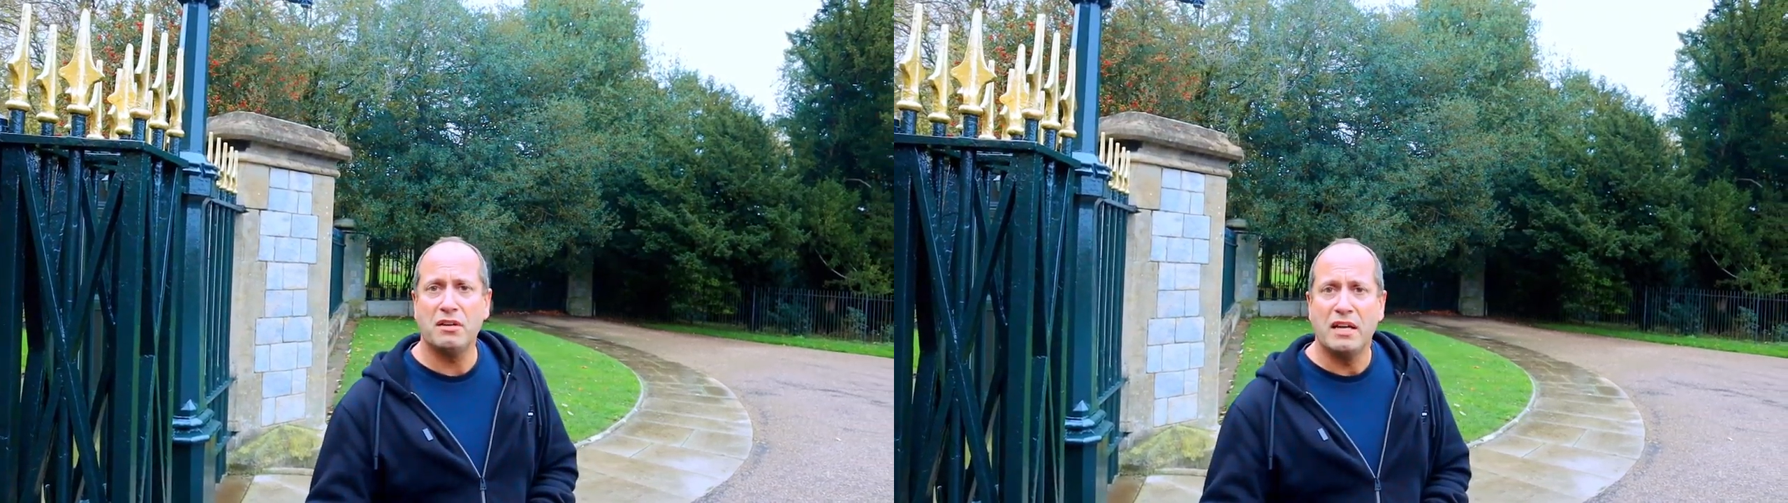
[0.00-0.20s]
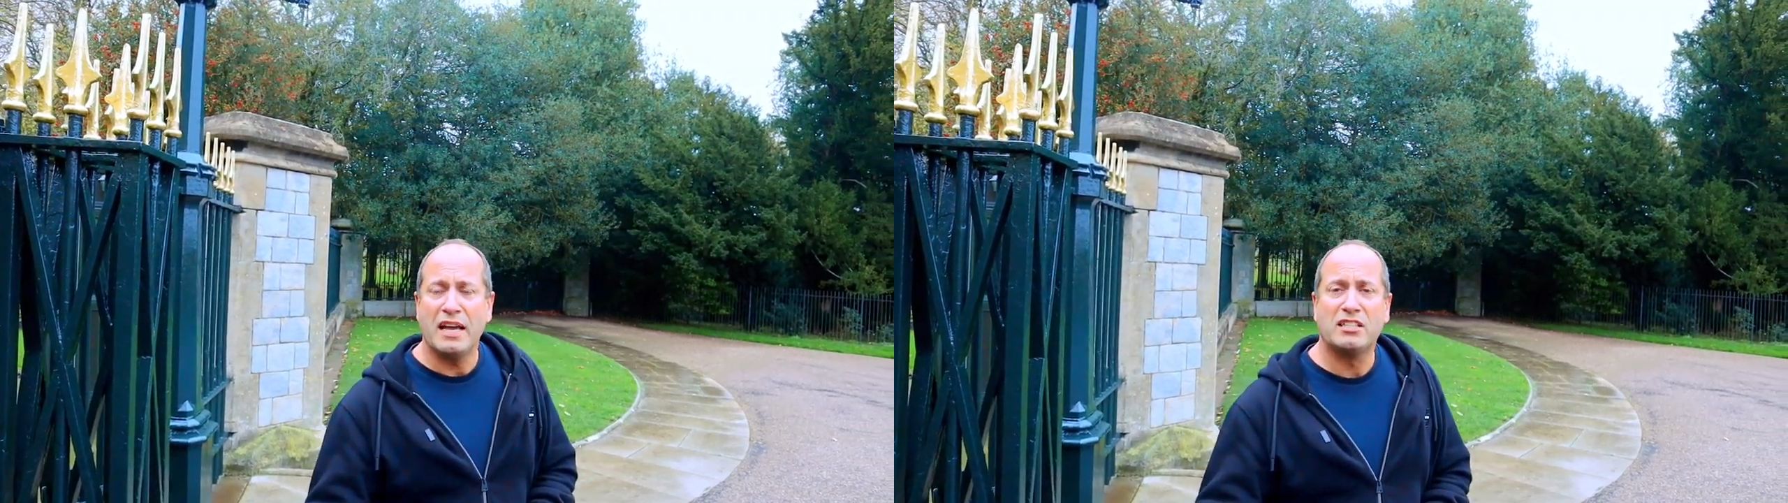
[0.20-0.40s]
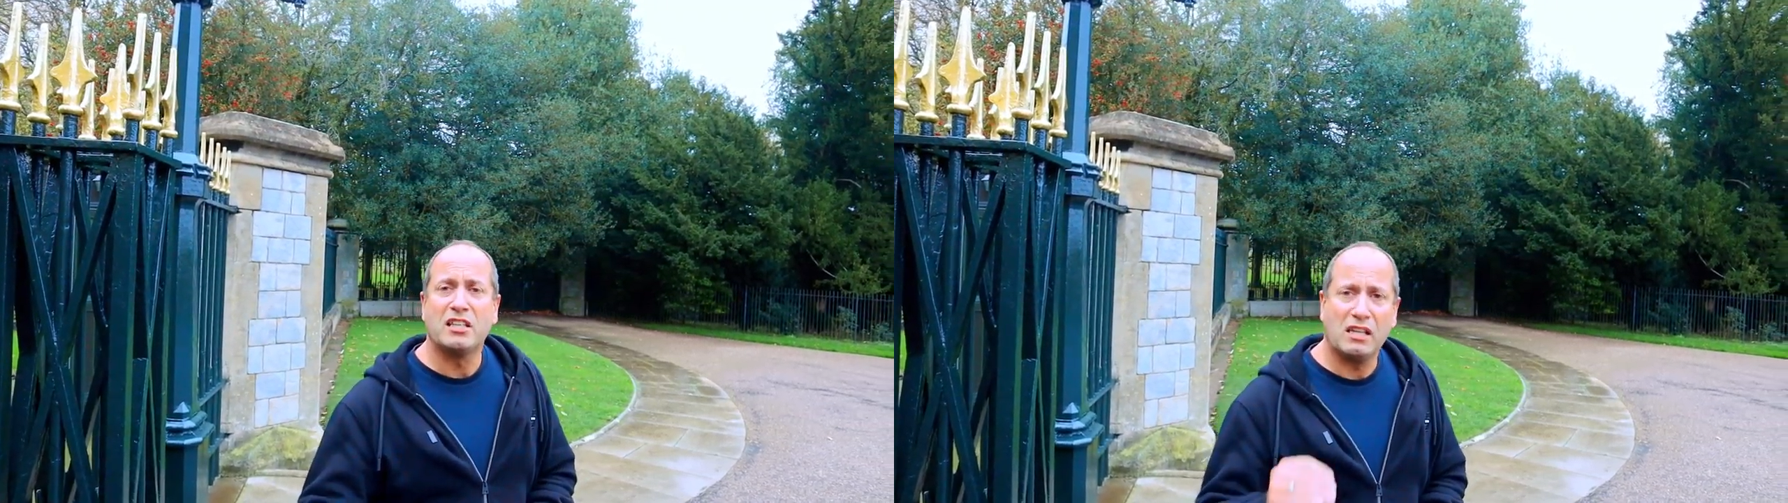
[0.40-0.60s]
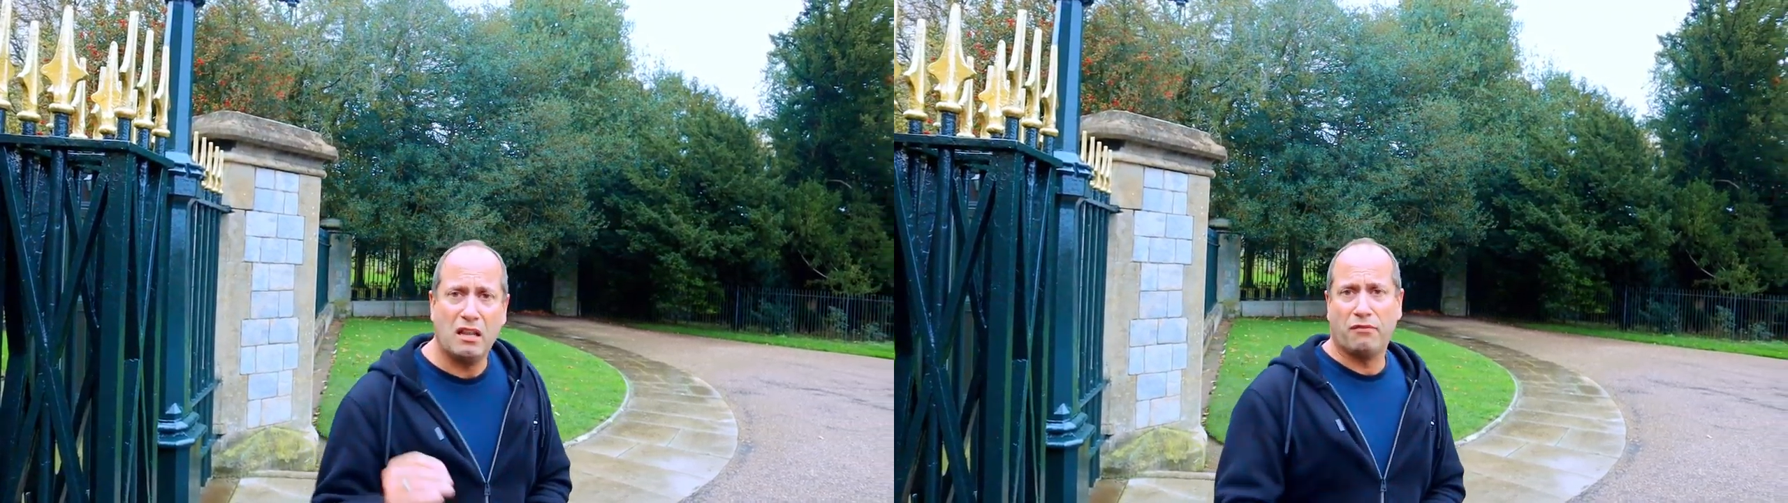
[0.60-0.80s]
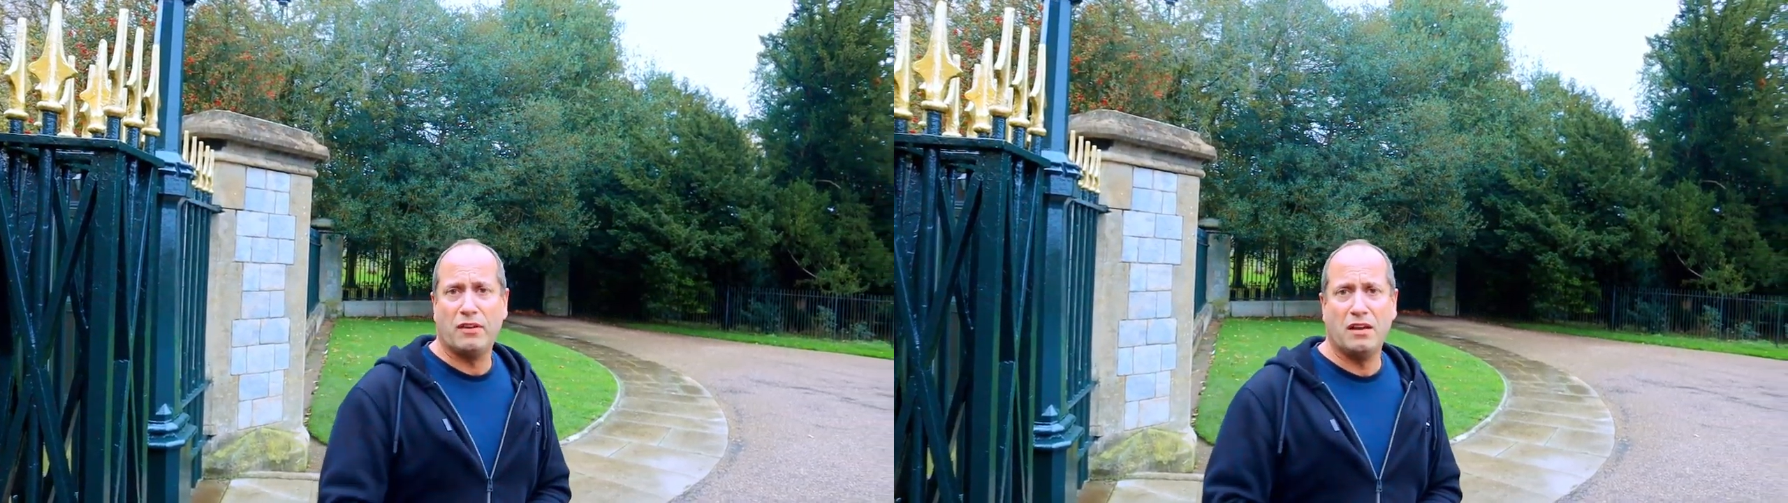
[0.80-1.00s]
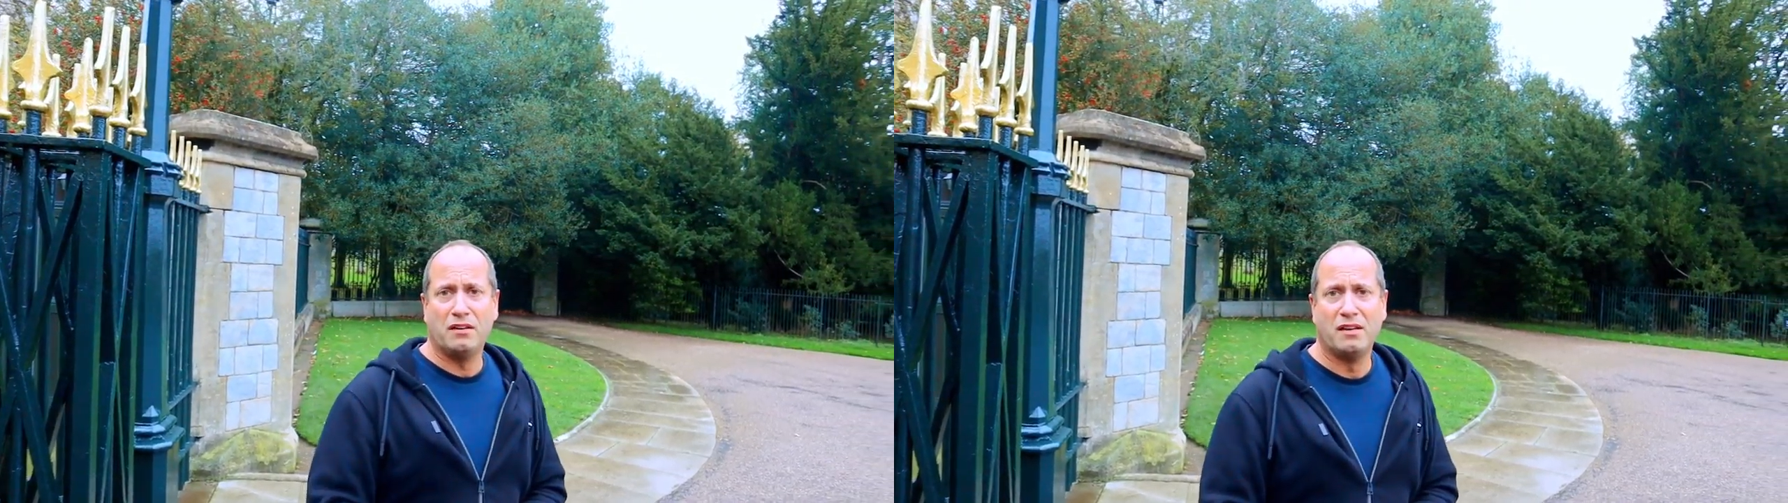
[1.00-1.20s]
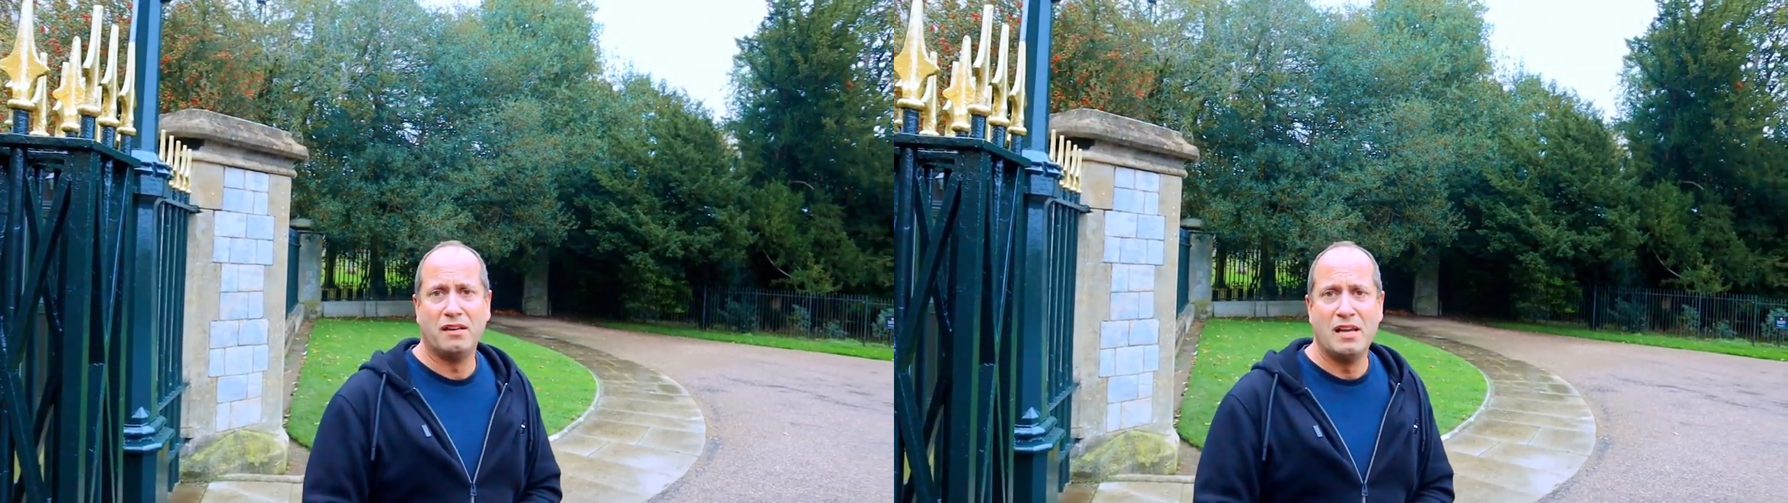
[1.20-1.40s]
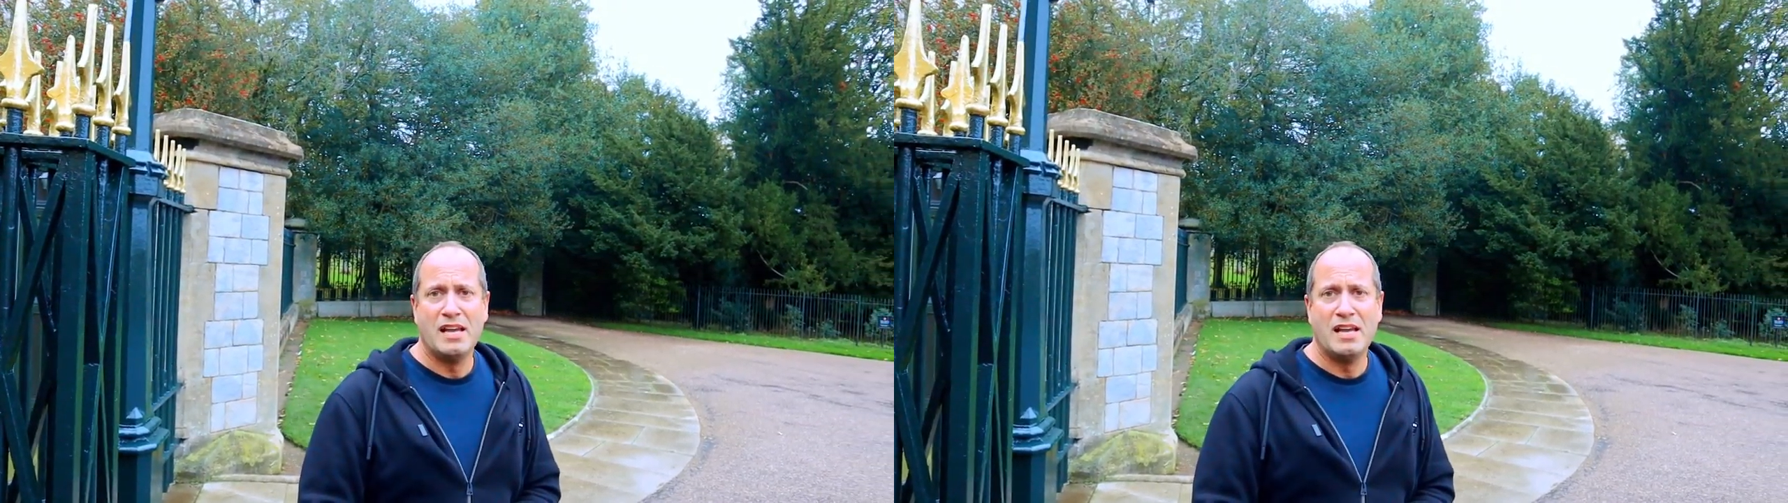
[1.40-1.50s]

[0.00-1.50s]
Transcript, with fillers: you, He's going to love you,